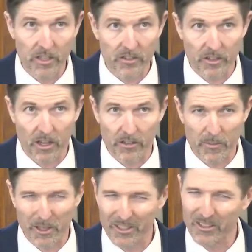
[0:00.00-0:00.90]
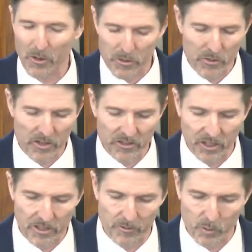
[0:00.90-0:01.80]
one he says, I'm going to go through these
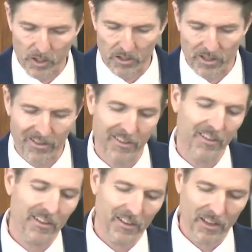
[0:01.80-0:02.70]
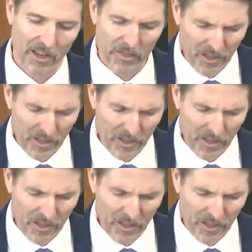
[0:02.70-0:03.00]
kind of quickly. I